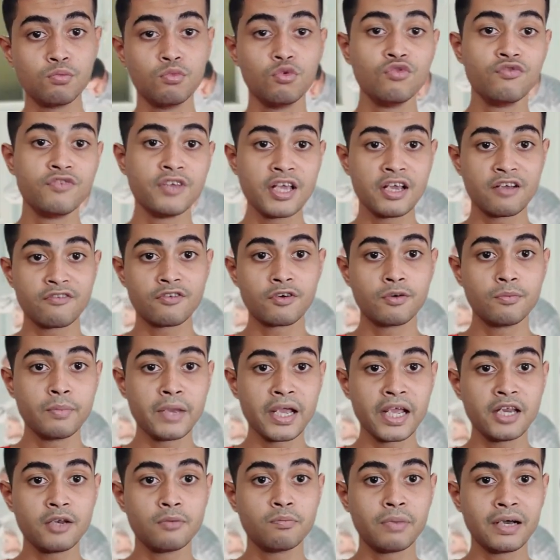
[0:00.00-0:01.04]
movies ever
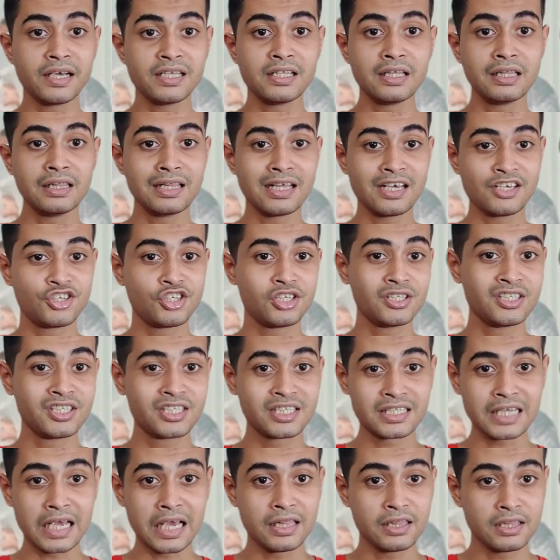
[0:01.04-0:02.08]
made by the legend
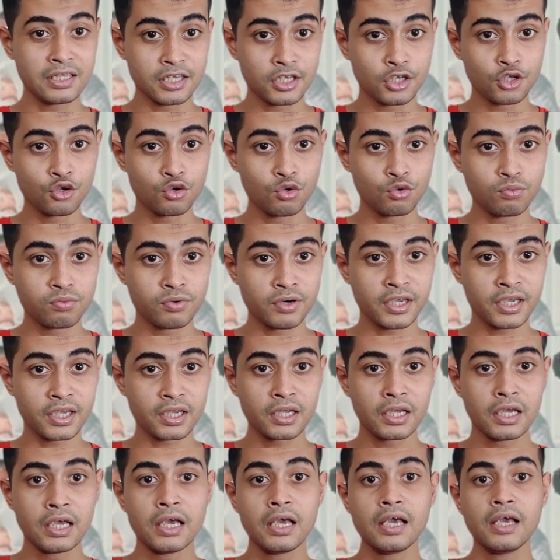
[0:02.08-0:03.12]
Stanley Kubrick.
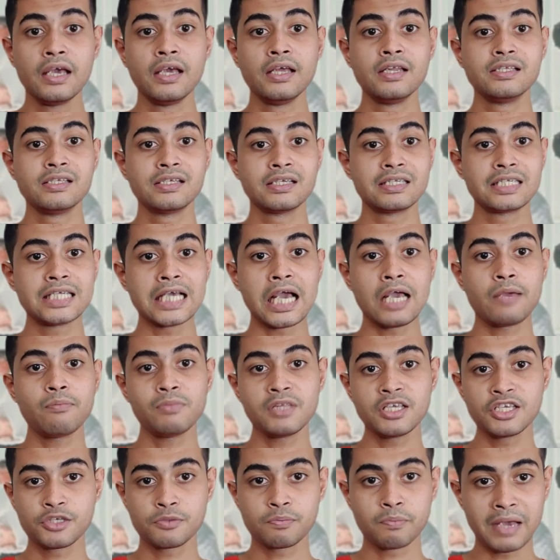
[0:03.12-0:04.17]
It is a timeless